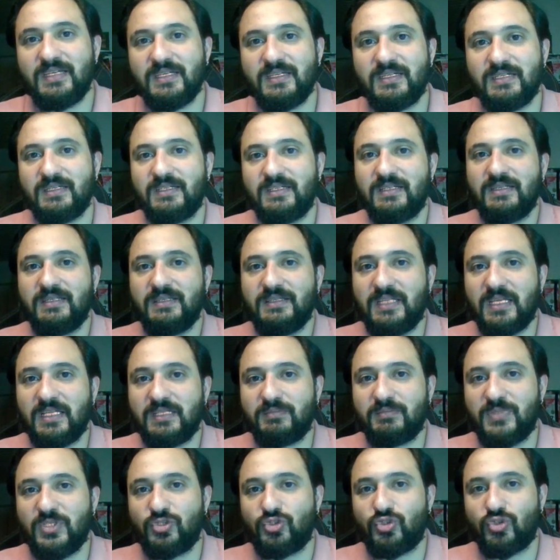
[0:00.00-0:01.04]
let me
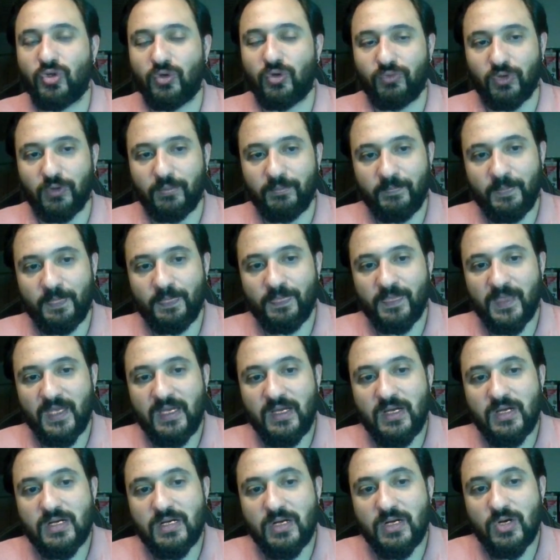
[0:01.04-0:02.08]
show you.
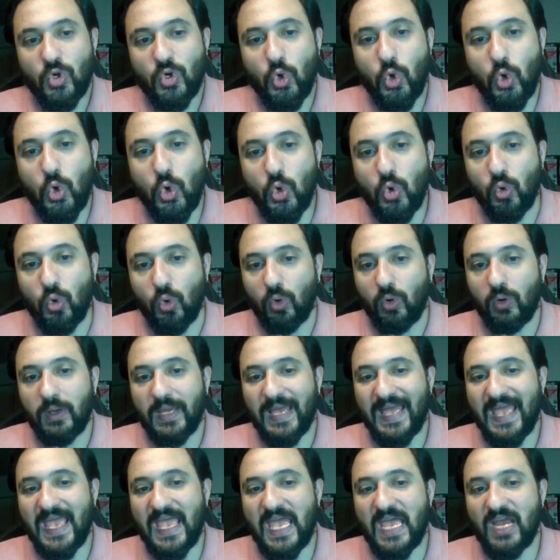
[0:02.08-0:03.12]
Who
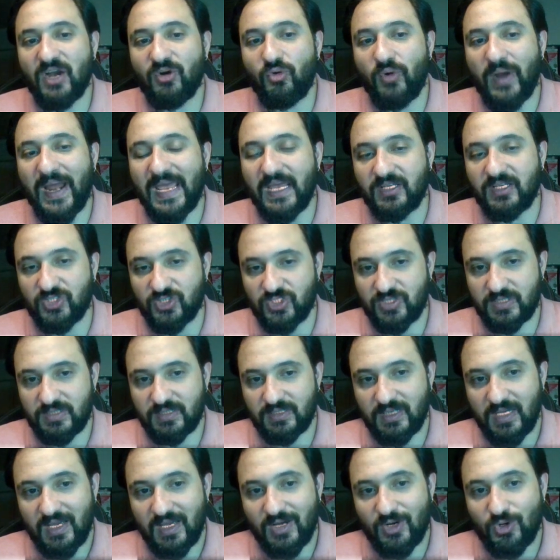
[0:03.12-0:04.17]
arranged?
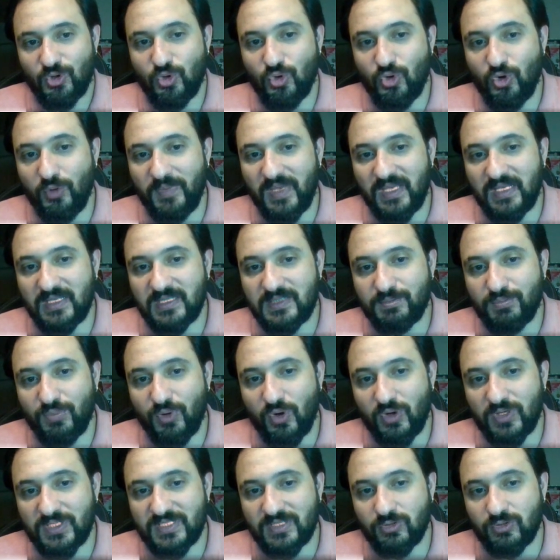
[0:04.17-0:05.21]
Who means person
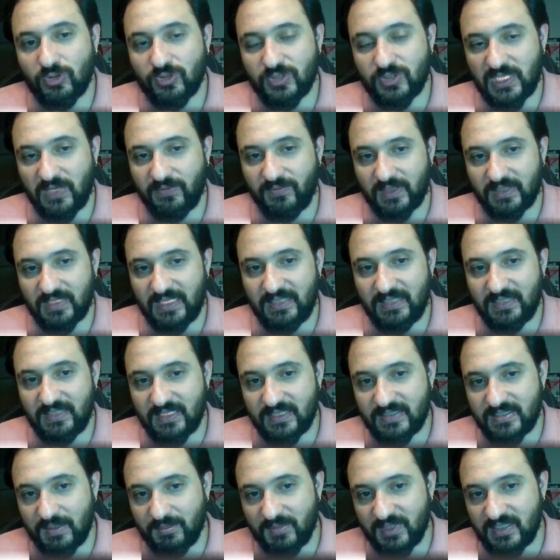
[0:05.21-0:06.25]
or someone. In the exam,
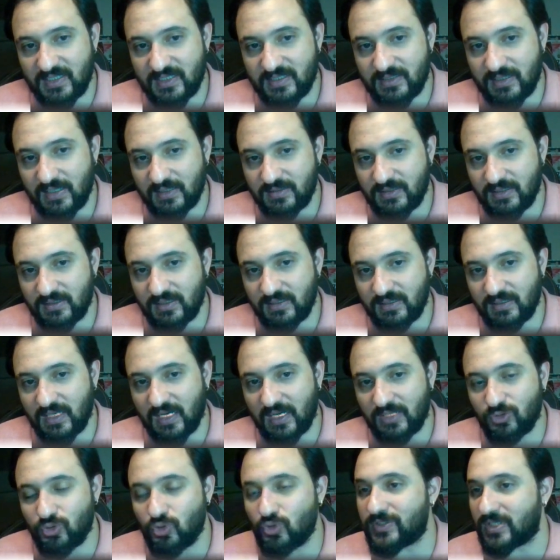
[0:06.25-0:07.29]
it is not written. I took
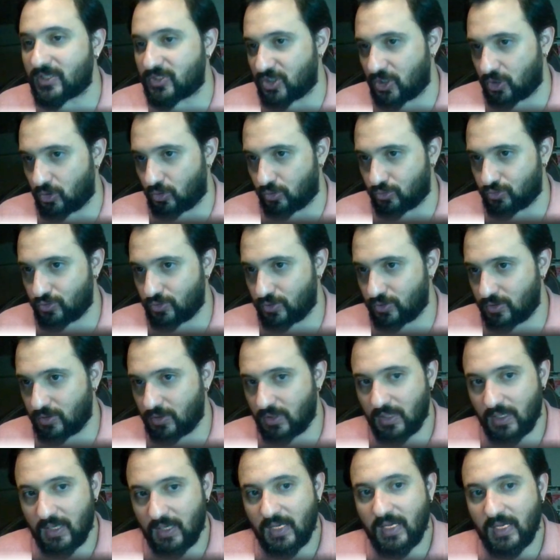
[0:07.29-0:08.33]
such a note.
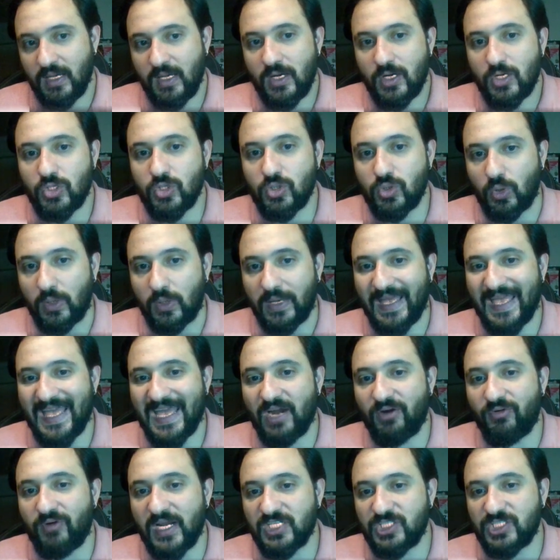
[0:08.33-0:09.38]
Who
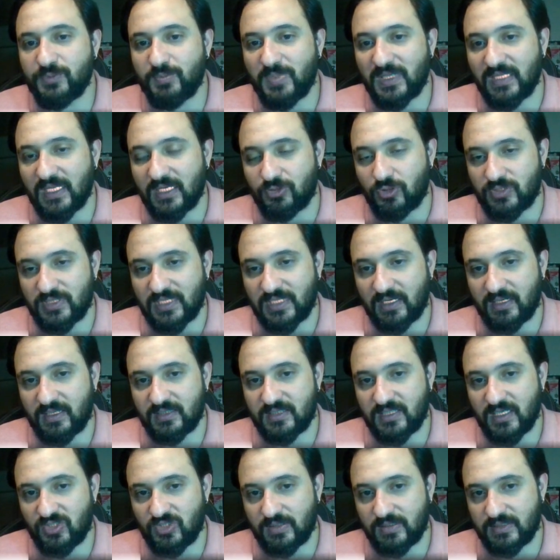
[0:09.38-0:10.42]
arranged Palladio's
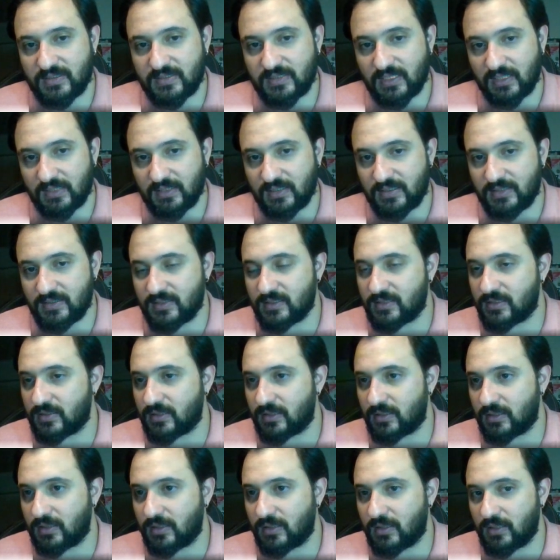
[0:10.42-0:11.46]
architectural studies?
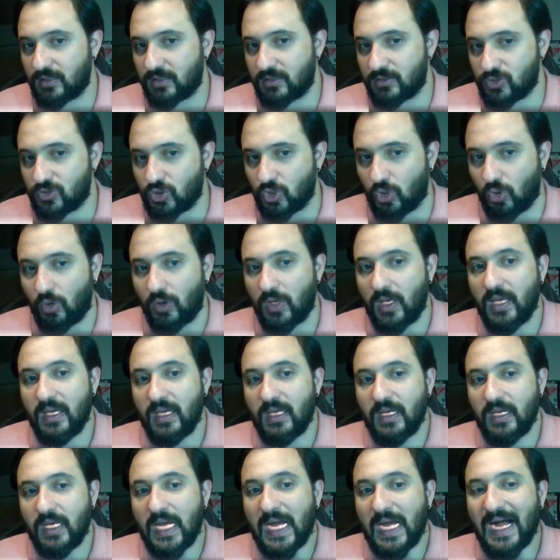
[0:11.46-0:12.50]
So,
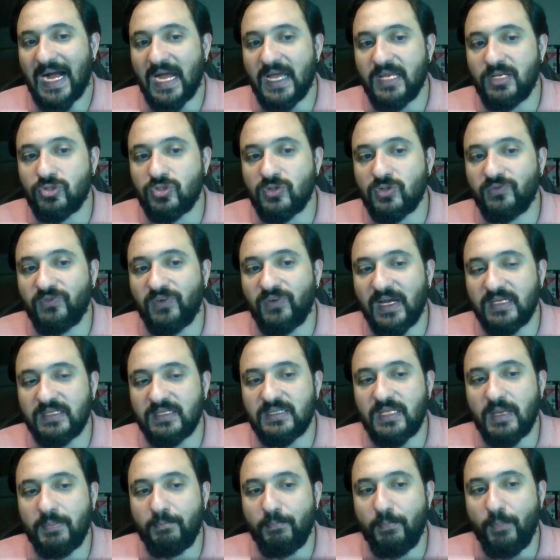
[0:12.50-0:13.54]
I need to find that
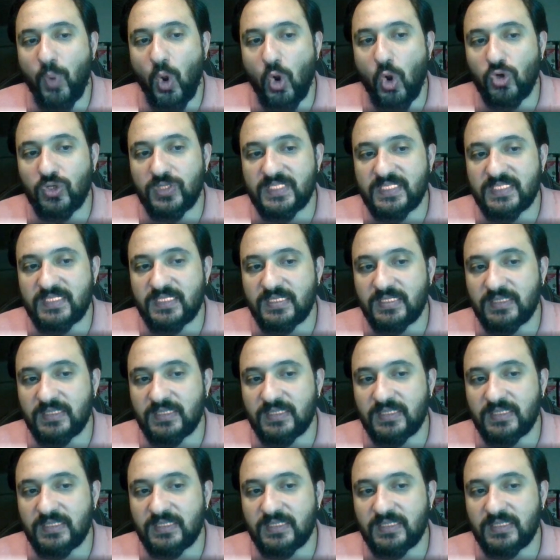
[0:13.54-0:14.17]
person,